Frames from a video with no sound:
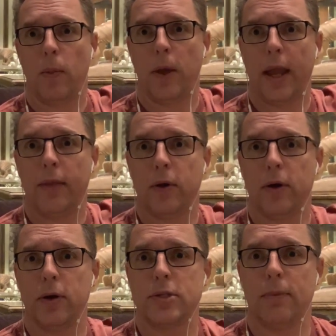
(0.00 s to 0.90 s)

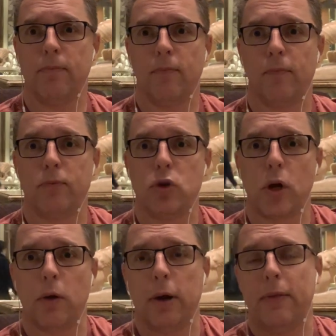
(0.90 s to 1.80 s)
there is some
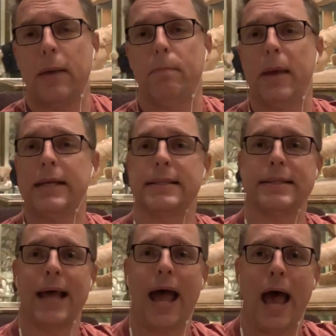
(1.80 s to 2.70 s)
trickery that makes
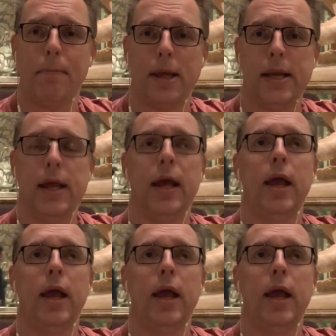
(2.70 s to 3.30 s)
this happen,